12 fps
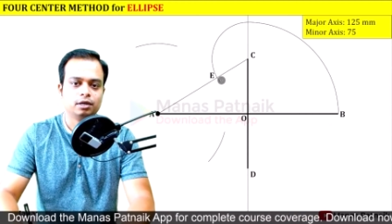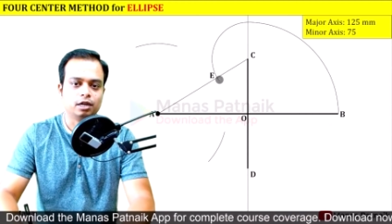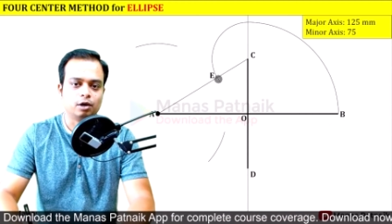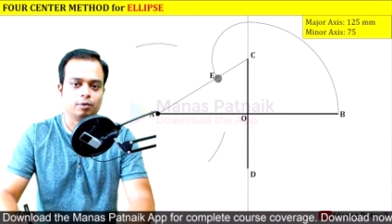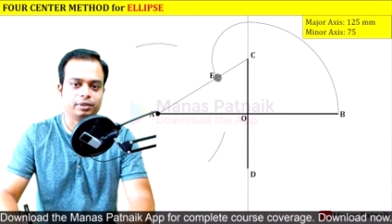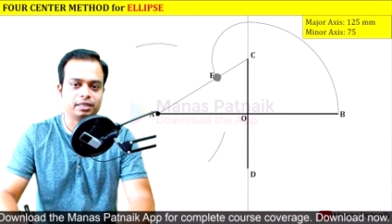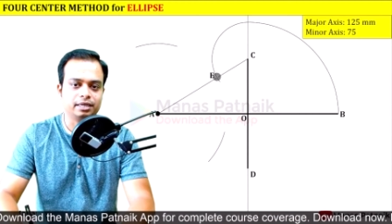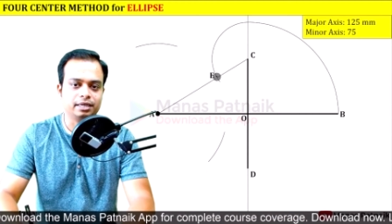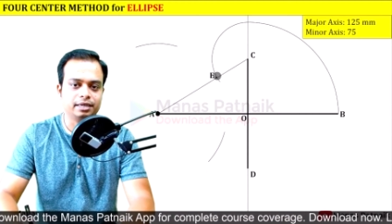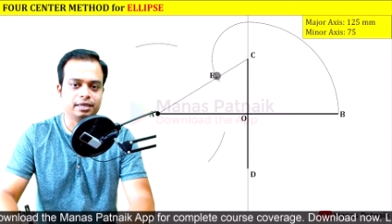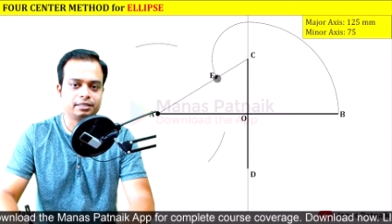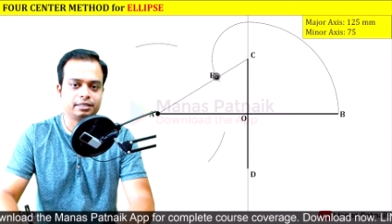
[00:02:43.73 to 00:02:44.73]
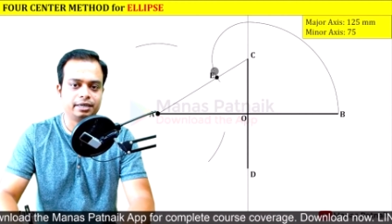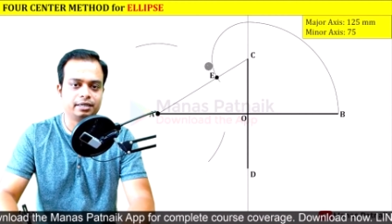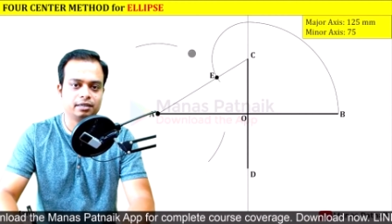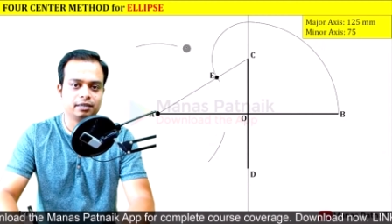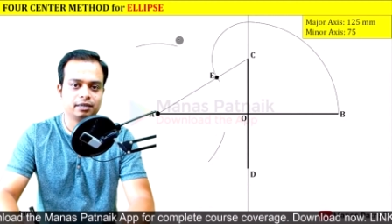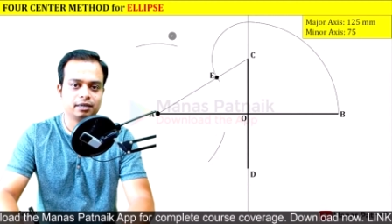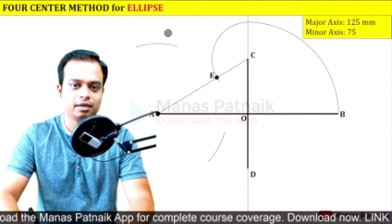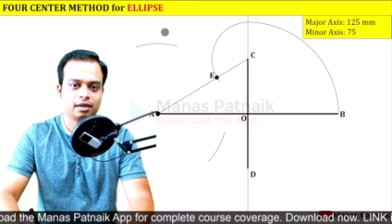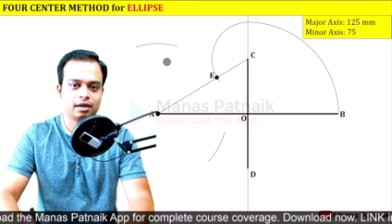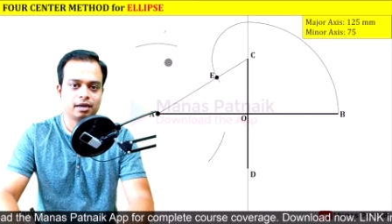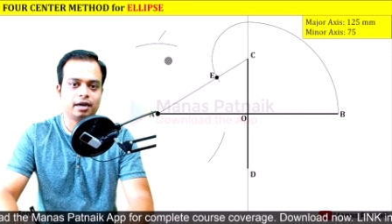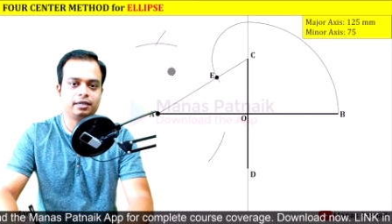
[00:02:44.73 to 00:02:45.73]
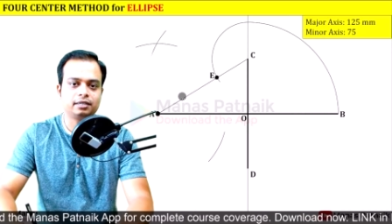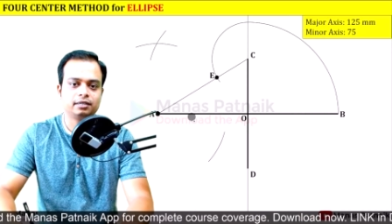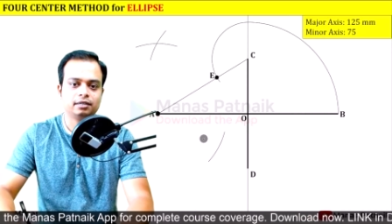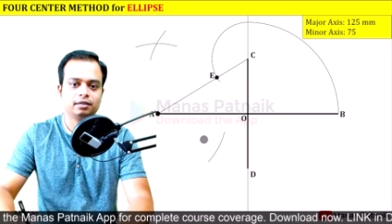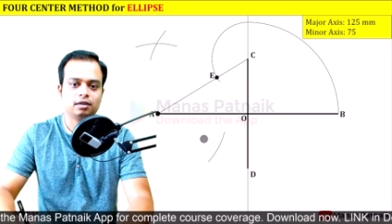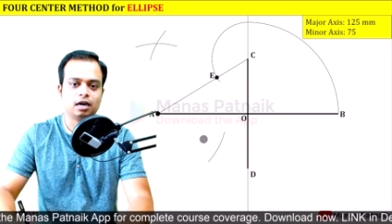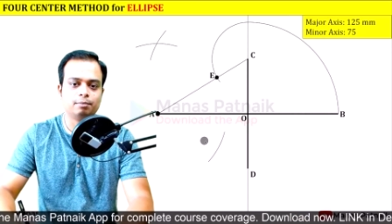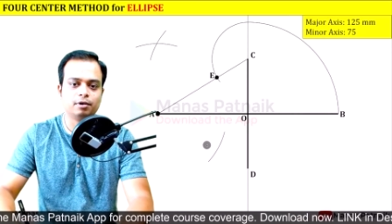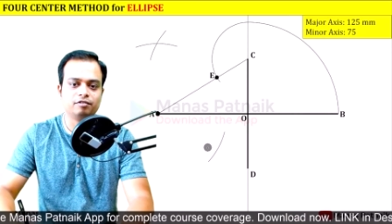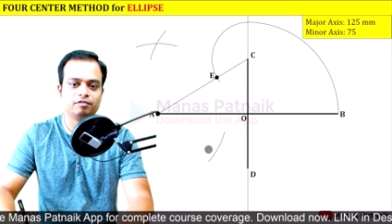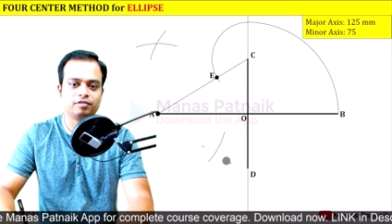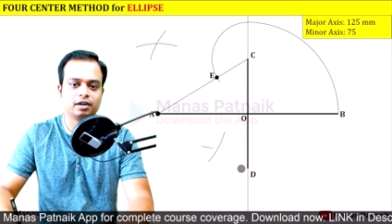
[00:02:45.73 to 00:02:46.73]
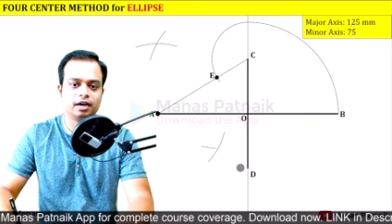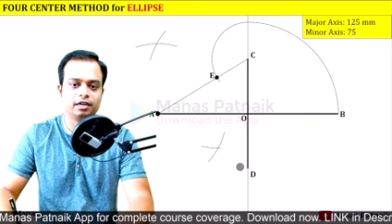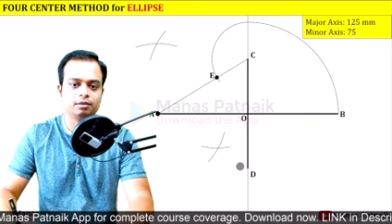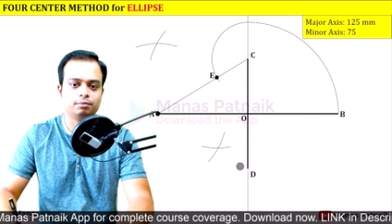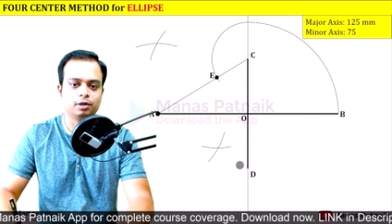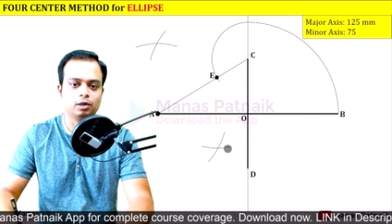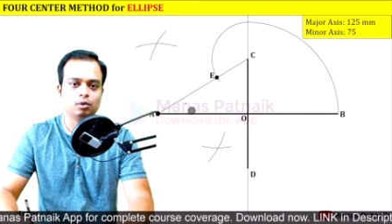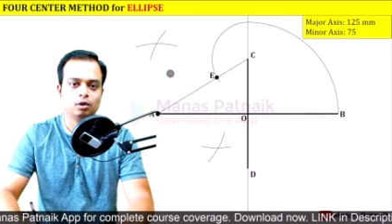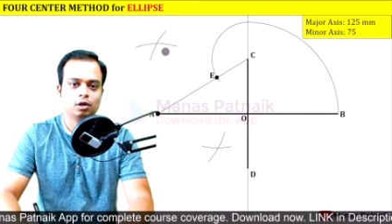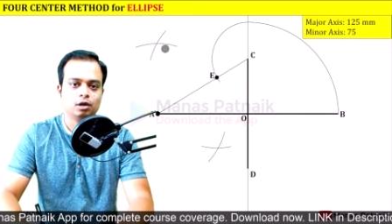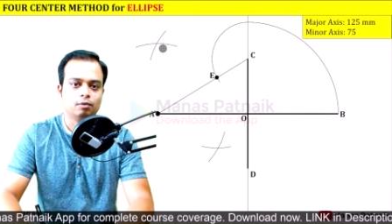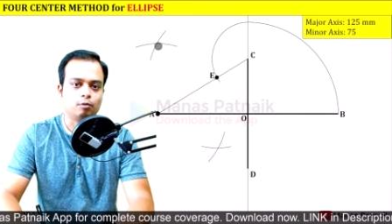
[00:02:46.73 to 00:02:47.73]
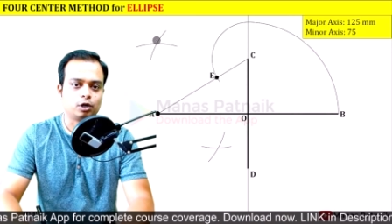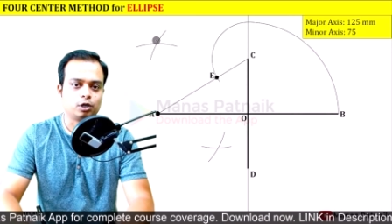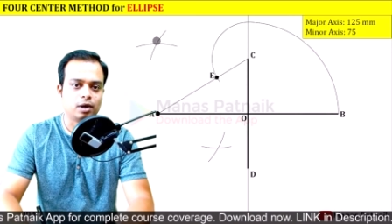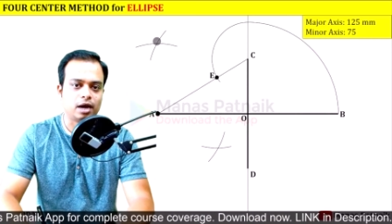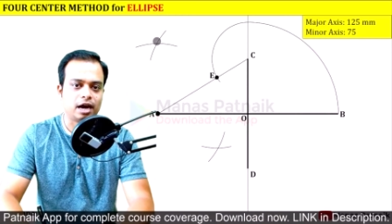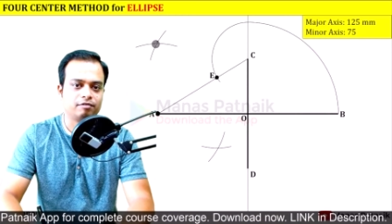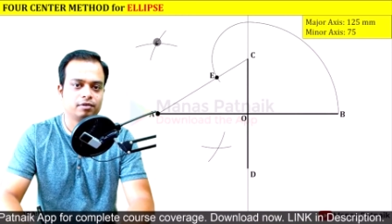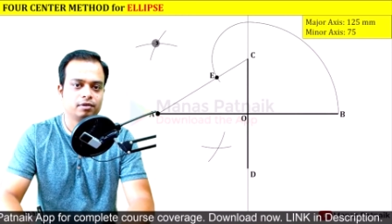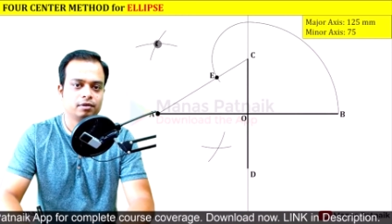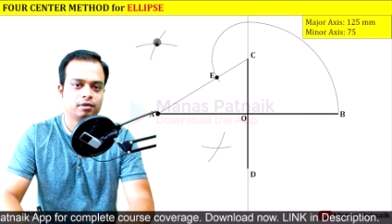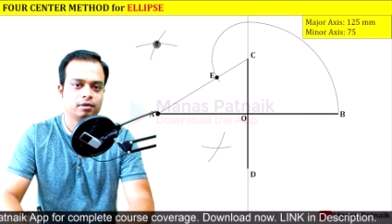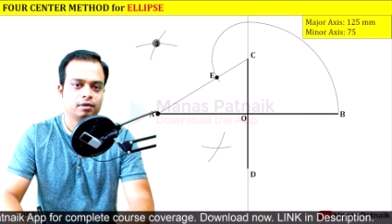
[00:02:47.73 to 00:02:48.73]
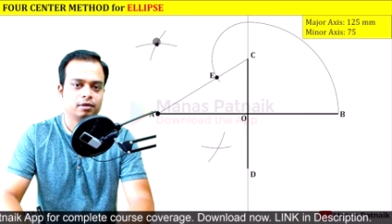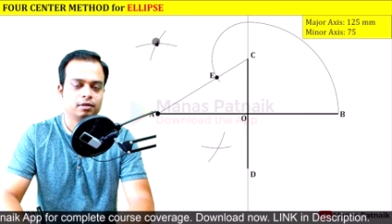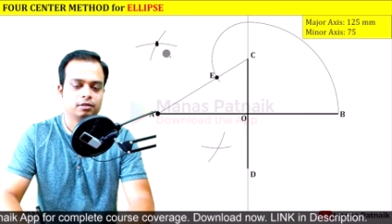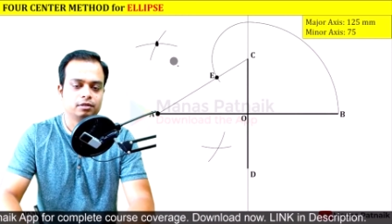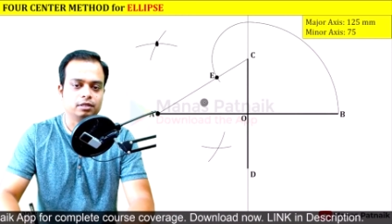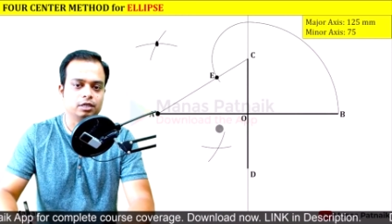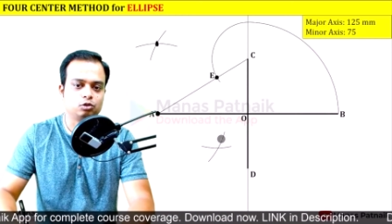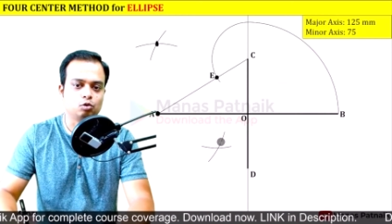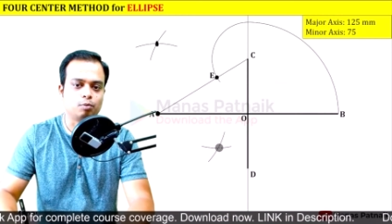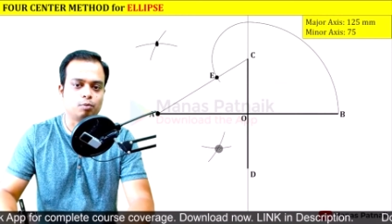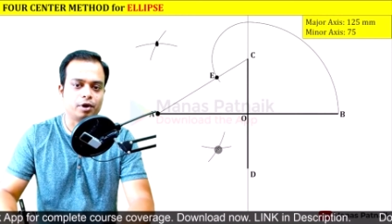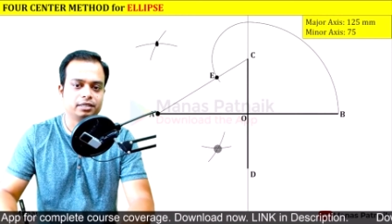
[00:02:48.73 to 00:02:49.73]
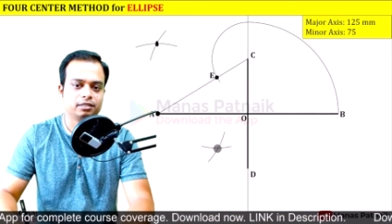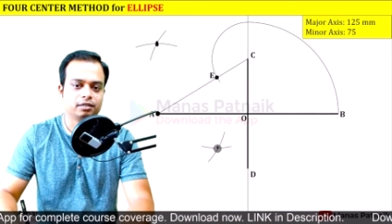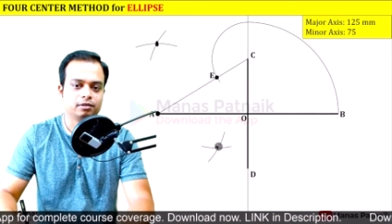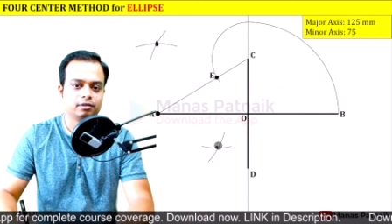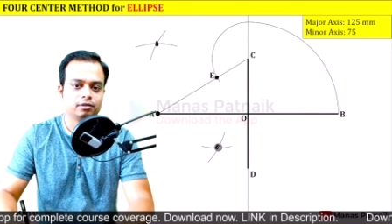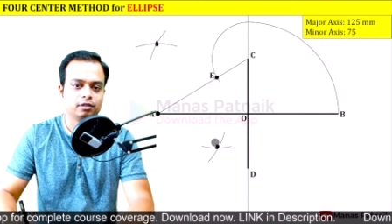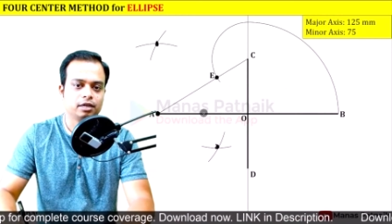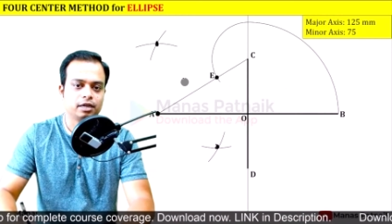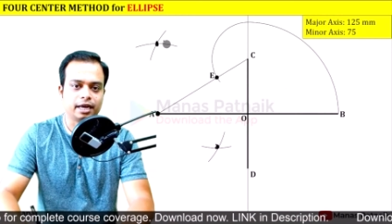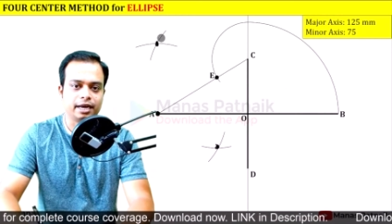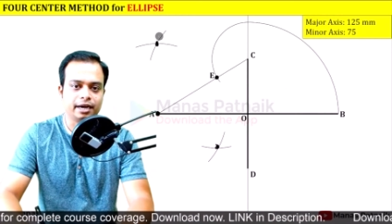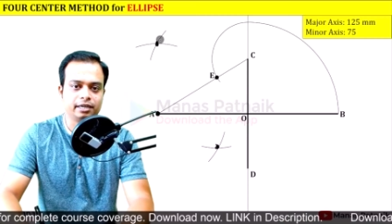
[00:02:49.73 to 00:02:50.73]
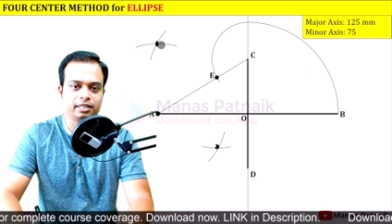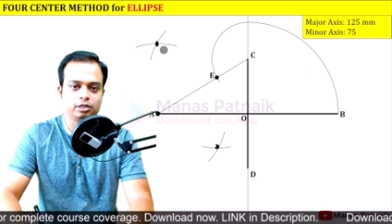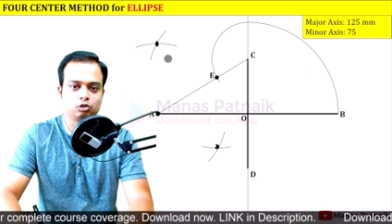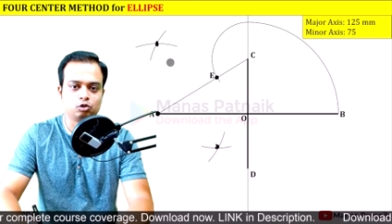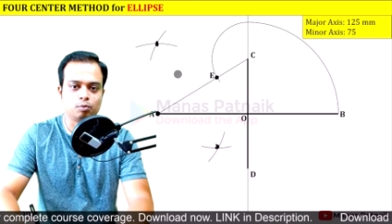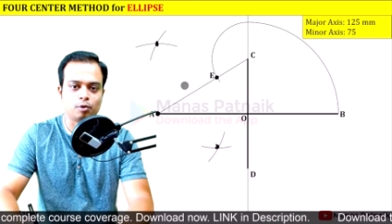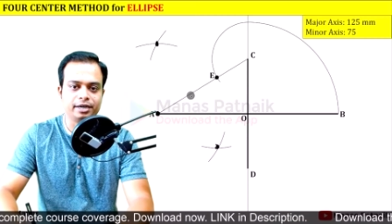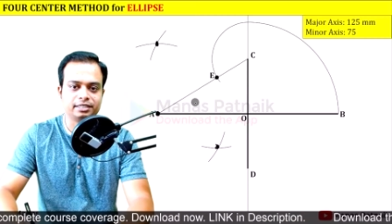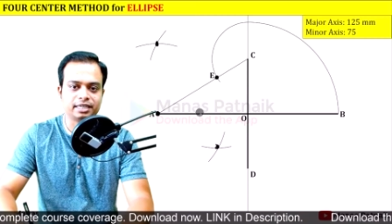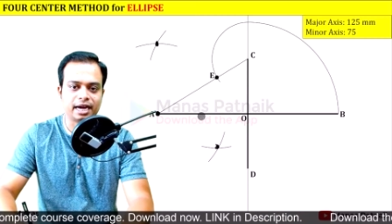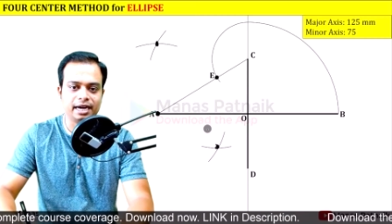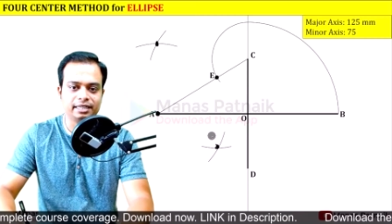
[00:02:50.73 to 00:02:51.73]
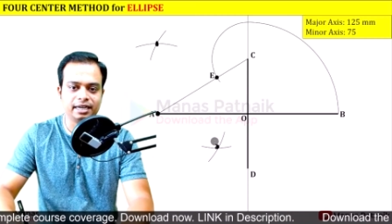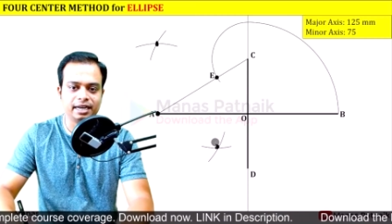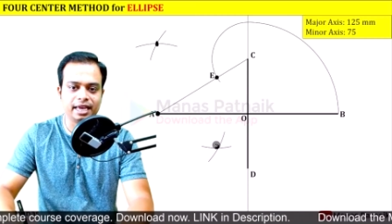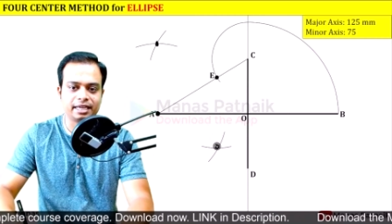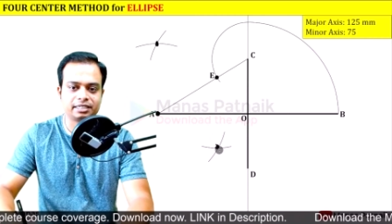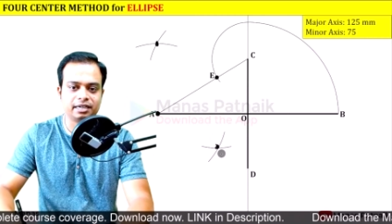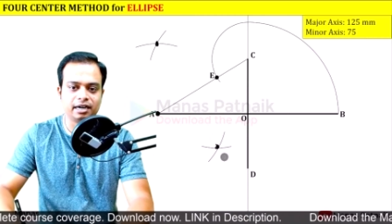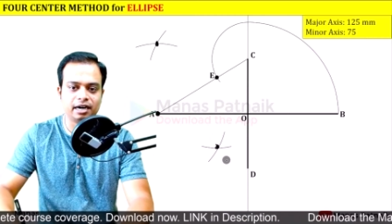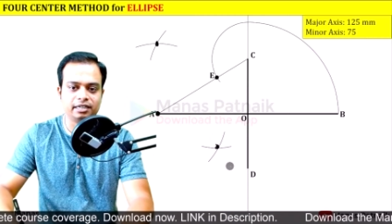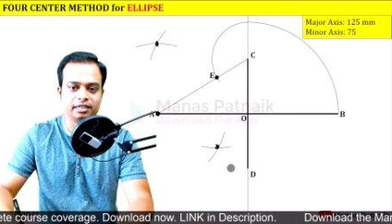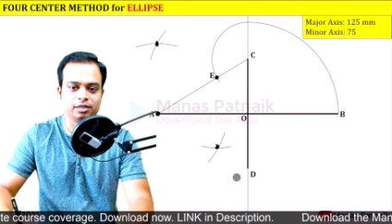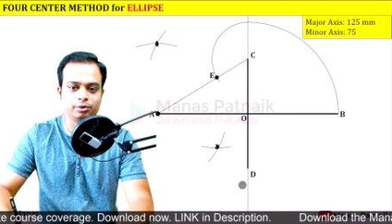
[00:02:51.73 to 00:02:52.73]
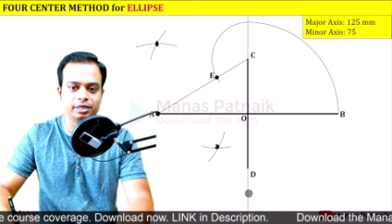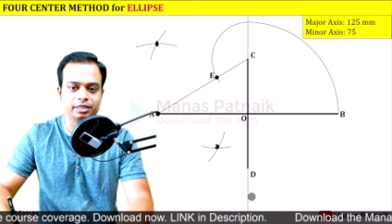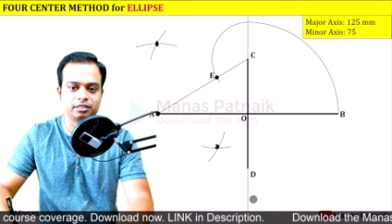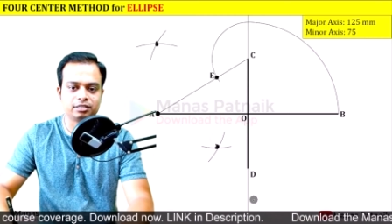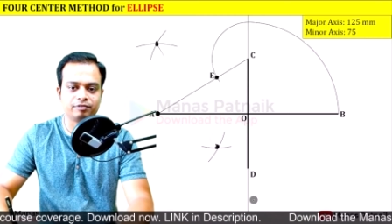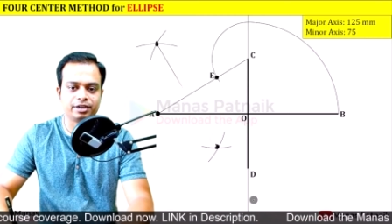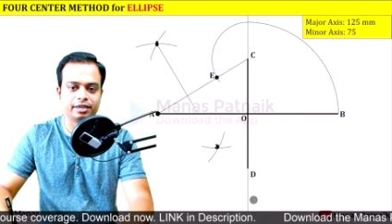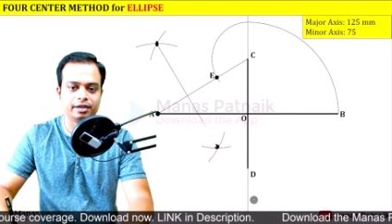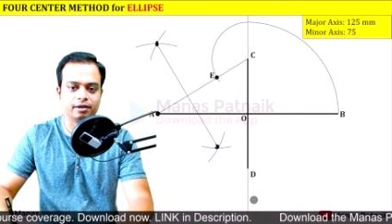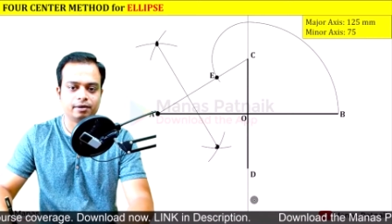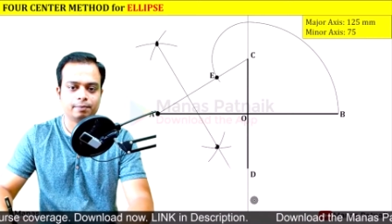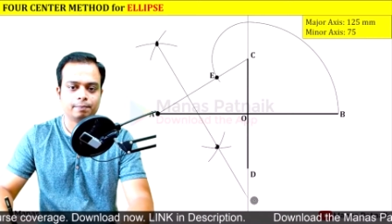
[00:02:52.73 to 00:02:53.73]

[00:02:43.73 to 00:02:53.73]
Now with ES center, cut above, cut below. What you have, these two points connect these two points and then extend until you reach somewhere here.